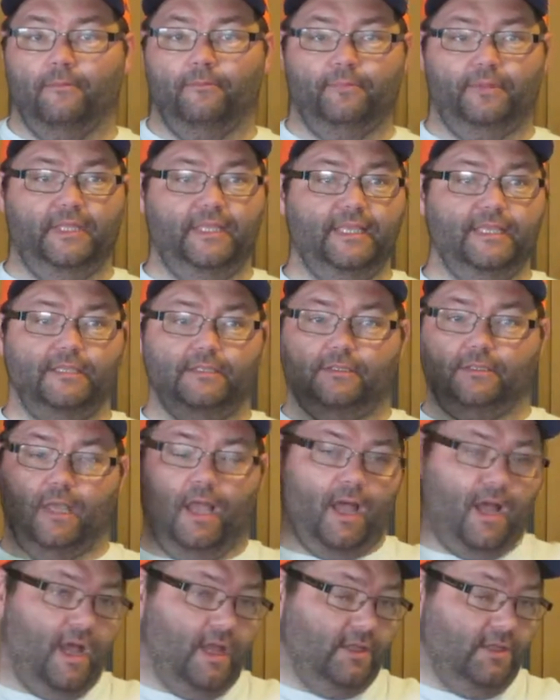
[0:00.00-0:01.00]
please
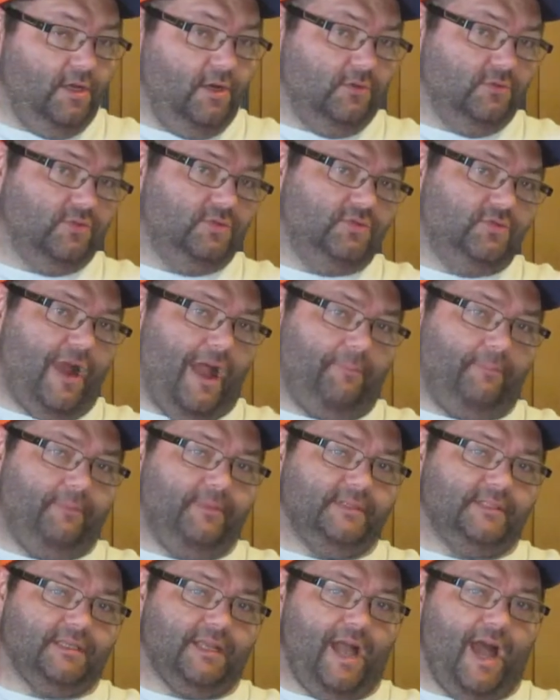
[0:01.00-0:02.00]
drop
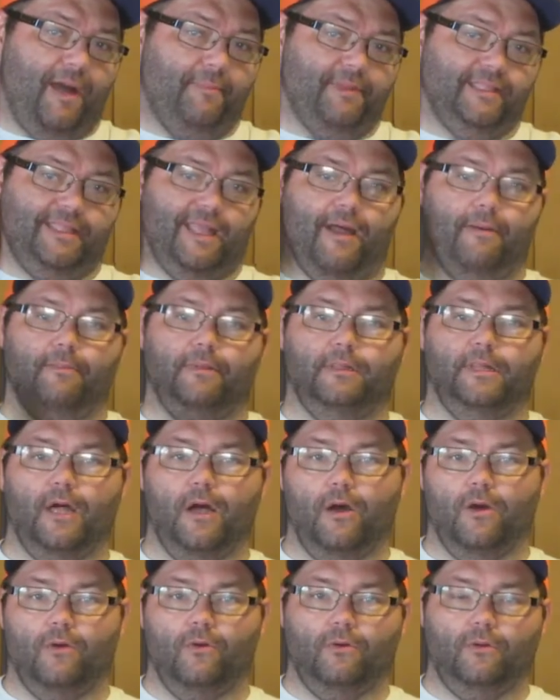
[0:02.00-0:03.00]
us a comment down
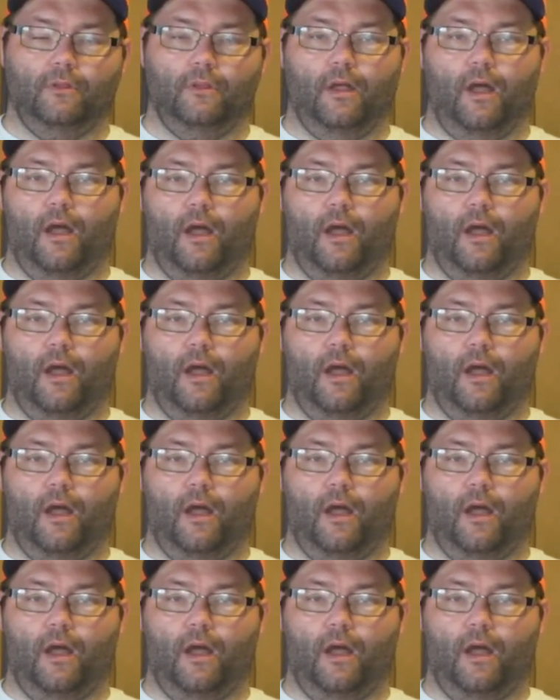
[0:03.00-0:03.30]
below.